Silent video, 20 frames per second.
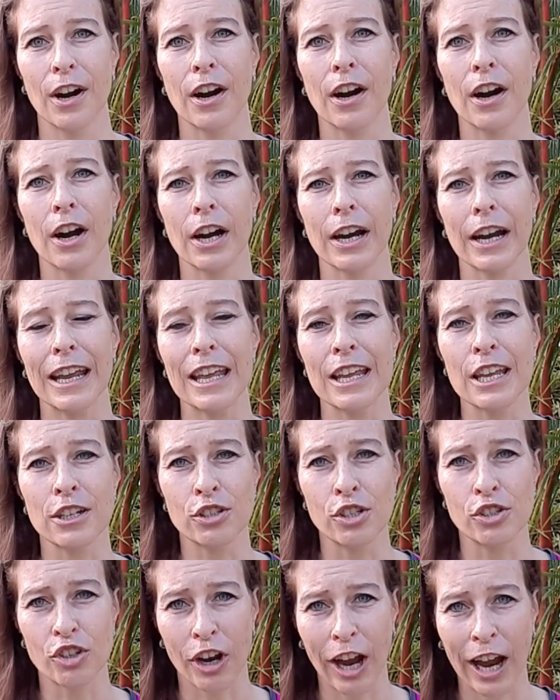are in
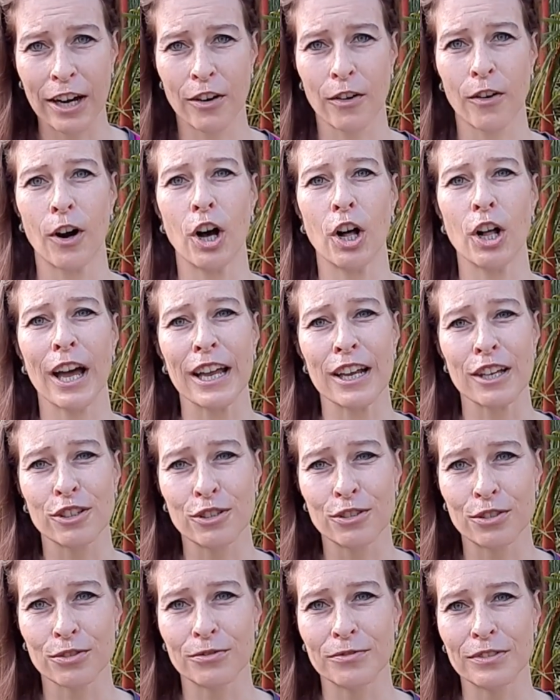general
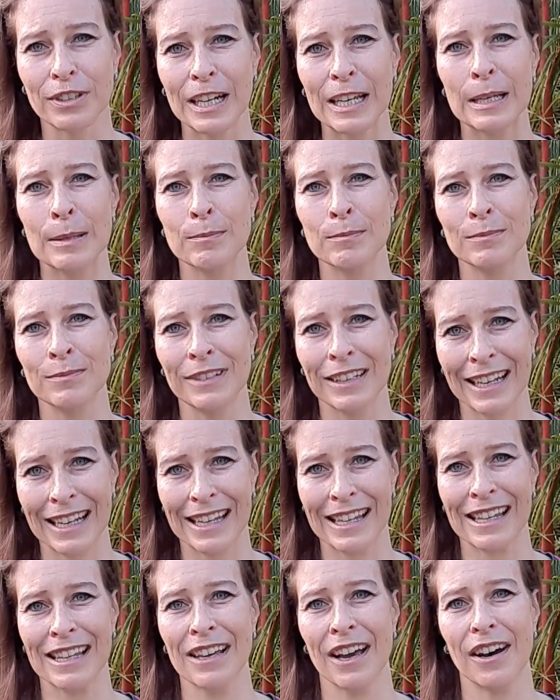
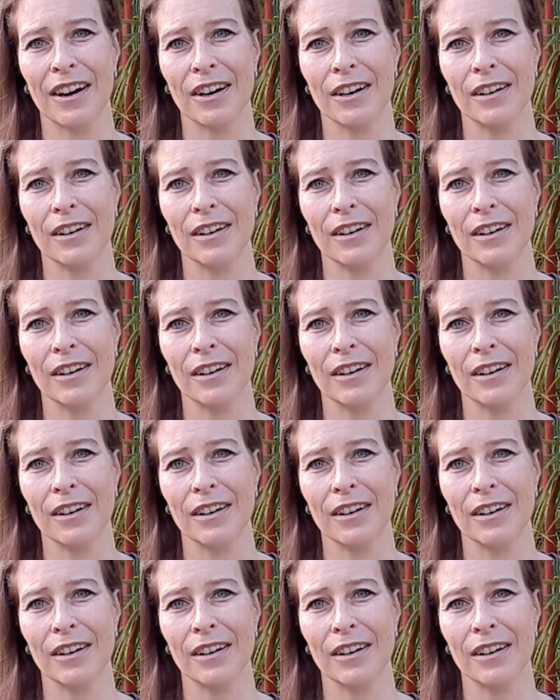extremely